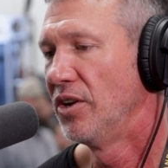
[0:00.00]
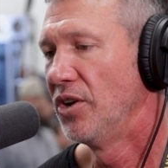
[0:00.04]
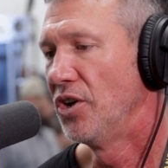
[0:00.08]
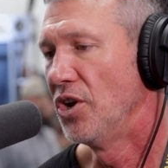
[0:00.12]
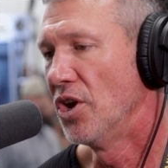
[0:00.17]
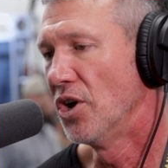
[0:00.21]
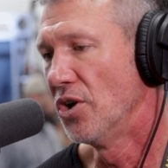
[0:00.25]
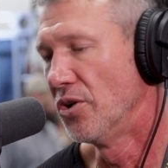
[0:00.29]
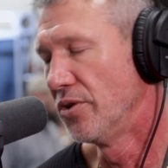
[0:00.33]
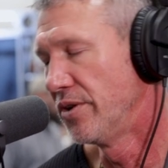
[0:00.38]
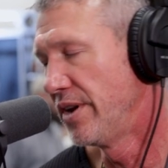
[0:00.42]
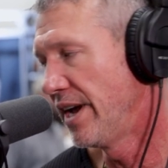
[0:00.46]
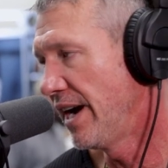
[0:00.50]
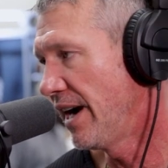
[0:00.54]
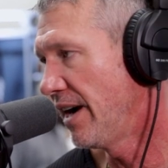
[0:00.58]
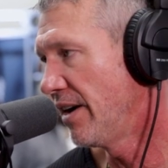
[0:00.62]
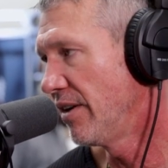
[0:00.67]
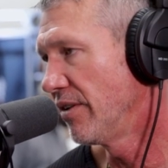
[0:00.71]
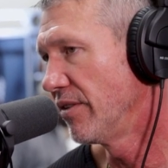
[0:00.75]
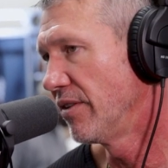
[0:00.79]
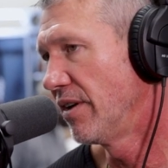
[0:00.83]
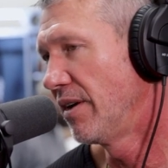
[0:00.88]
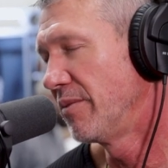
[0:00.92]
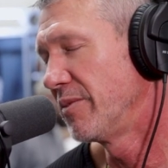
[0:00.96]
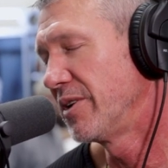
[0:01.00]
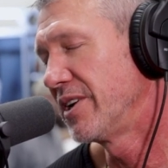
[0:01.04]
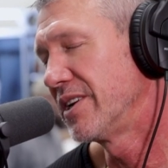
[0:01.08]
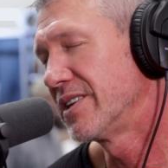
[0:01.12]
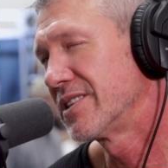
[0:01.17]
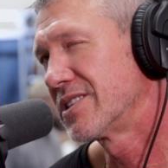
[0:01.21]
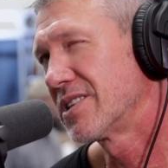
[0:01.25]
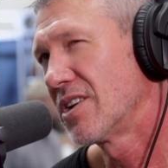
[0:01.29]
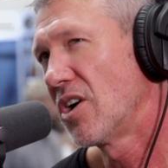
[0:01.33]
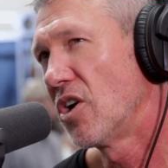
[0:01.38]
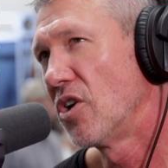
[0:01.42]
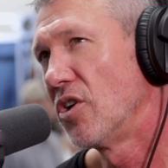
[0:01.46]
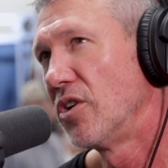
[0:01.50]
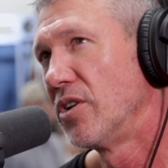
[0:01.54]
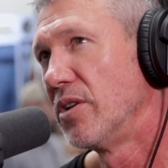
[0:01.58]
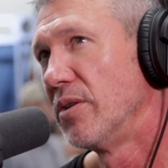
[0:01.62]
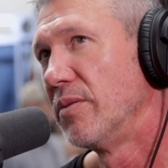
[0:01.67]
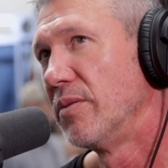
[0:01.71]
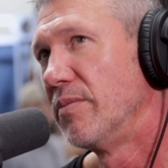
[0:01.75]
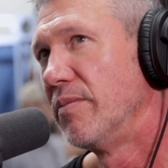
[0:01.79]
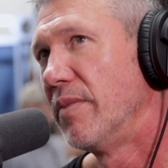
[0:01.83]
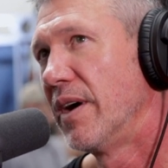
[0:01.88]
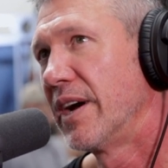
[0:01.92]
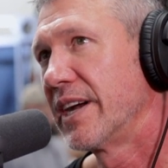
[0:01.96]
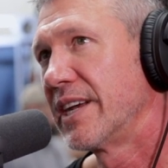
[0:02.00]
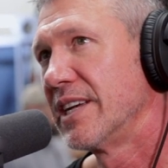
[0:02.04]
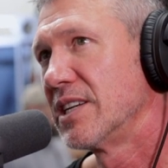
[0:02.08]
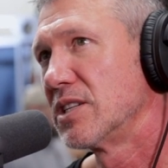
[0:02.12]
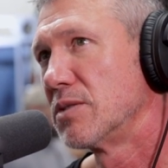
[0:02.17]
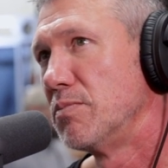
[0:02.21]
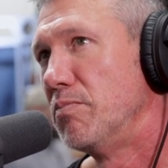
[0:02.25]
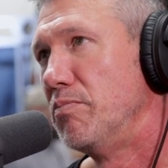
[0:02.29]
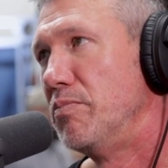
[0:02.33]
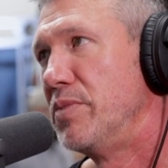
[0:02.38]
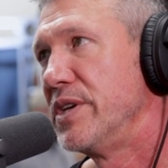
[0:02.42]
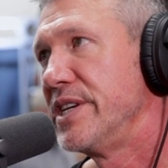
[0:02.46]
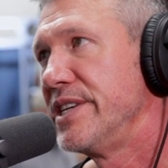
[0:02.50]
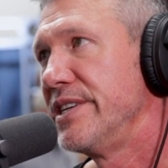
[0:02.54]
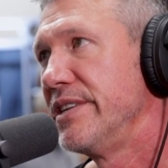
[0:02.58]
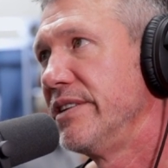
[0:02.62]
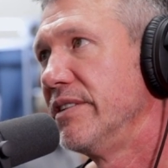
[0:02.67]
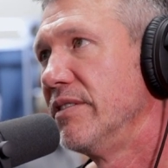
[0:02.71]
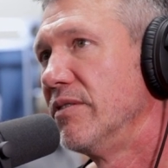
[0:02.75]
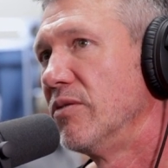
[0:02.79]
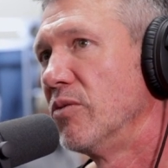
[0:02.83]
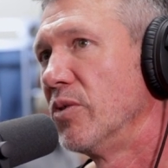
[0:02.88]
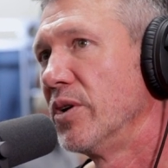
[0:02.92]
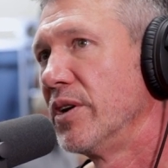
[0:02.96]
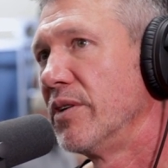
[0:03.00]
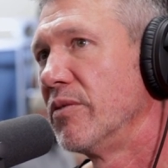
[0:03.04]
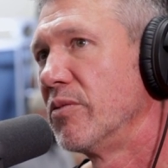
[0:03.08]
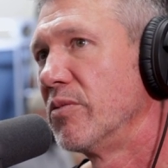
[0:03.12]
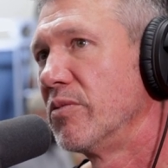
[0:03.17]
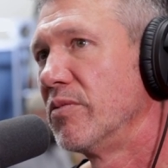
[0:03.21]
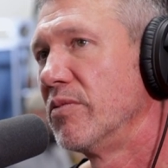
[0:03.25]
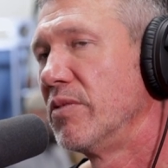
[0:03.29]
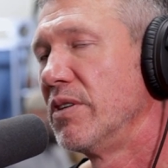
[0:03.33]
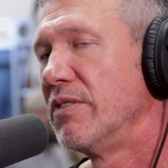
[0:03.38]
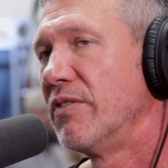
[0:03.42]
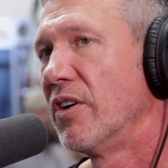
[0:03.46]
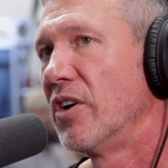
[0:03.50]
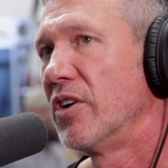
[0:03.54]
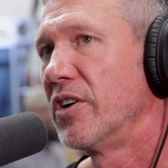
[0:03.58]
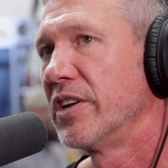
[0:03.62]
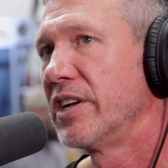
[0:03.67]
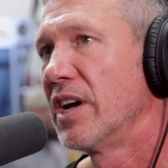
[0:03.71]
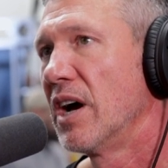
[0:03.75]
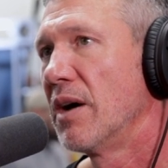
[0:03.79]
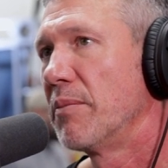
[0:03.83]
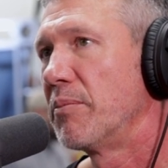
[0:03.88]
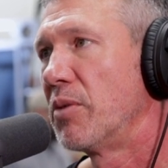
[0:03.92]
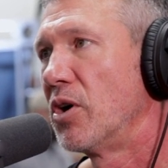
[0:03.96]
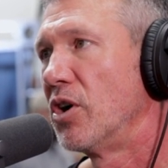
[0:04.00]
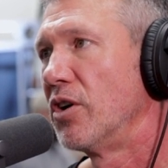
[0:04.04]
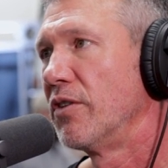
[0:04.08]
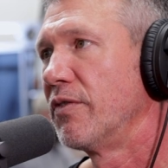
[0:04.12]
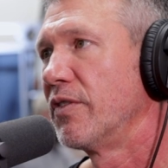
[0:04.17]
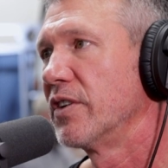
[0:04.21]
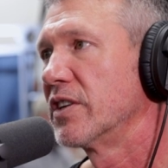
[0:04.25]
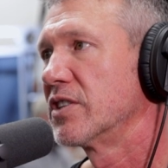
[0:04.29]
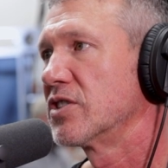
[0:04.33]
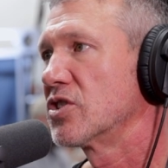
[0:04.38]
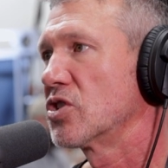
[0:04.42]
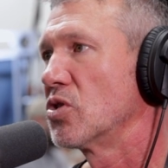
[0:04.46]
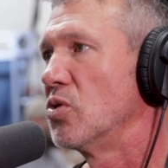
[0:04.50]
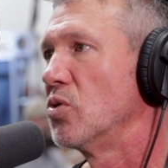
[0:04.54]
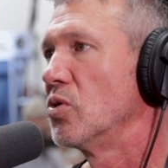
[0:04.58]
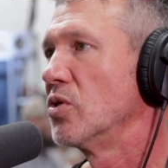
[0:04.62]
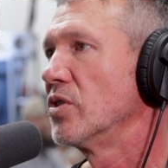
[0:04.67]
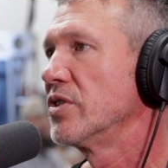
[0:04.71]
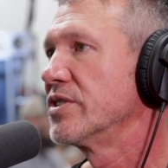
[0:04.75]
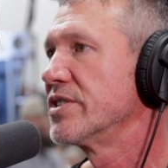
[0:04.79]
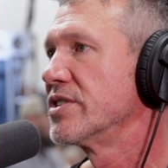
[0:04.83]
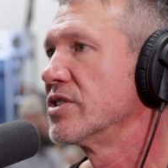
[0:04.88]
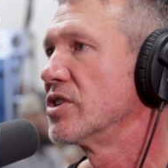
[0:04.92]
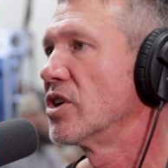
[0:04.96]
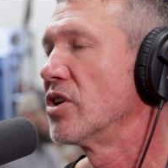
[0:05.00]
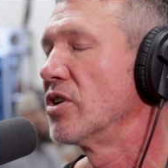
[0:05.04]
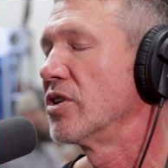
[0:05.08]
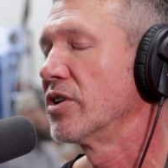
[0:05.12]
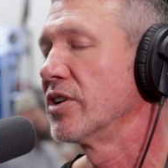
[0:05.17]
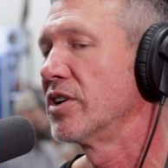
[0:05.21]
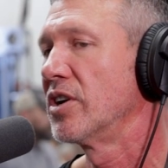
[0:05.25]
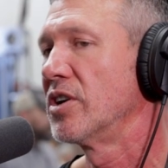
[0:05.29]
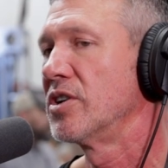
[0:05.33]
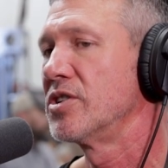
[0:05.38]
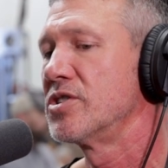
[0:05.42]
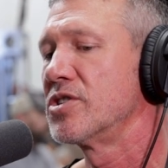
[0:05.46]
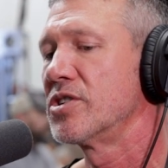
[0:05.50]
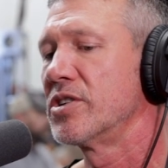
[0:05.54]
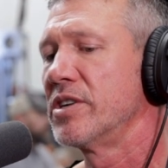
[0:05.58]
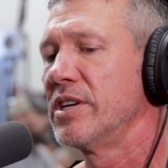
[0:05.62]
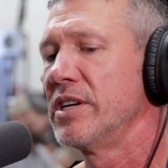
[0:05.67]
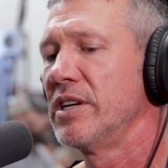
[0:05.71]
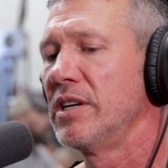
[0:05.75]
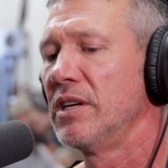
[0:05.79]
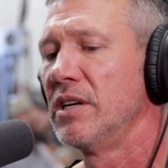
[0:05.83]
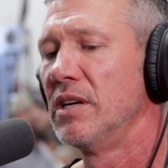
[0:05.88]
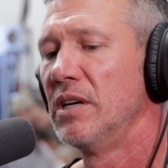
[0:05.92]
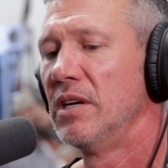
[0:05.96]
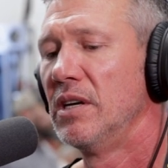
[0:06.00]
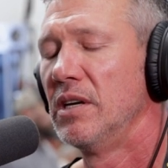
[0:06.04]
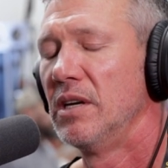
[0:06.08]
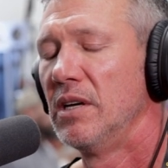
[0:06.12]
No doubt. I mean, it's hard to, I guess, beat when we've already got perfect scores in target archery.